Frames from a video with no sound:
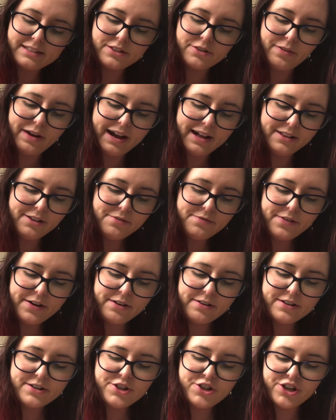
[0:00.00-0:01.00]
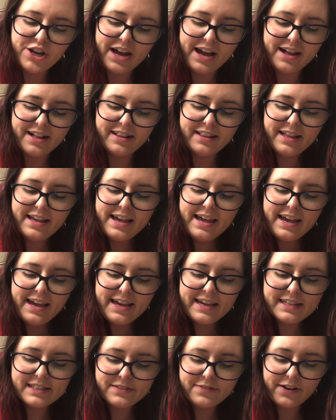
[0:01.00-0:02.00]
so aloe vera gel
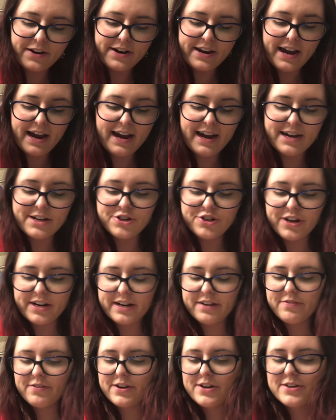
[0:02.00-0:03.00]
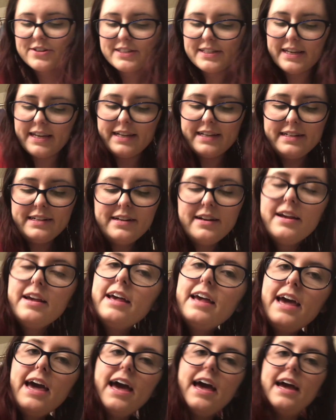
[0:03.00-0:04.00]
is very hydrating for your skin,
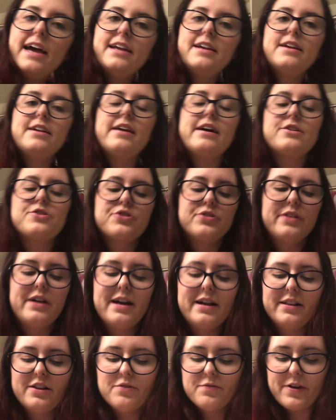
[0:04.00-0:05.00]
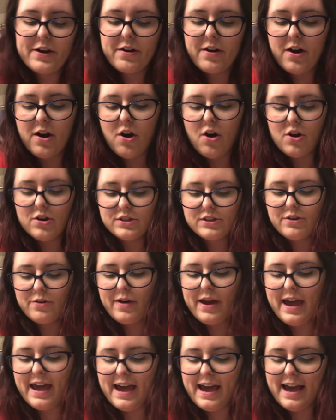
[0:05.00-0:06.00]
and natural aloe vera also
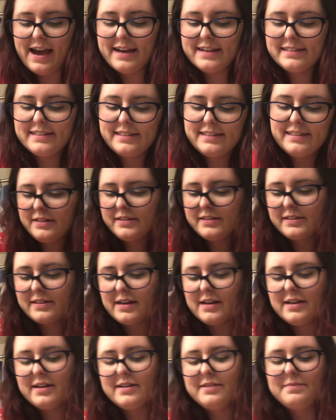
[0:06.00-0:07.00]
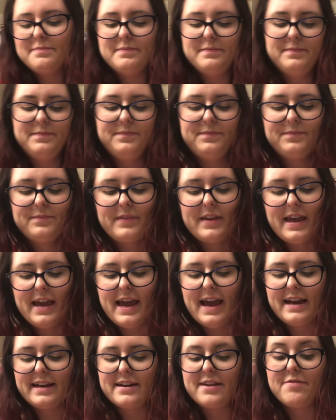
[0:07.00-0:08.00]
has some
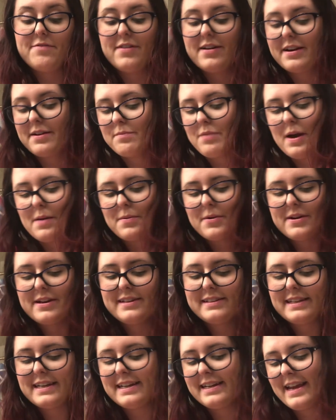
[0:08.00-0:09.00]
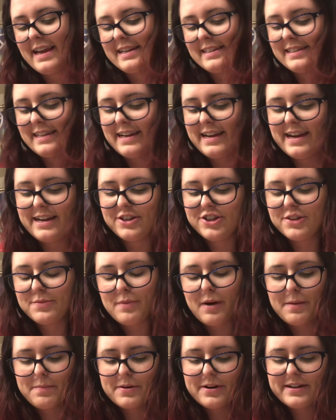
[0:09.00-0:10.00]
acne fighting properties and anti-aging
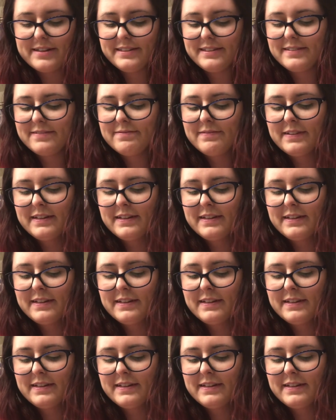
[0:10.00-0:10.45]
properties.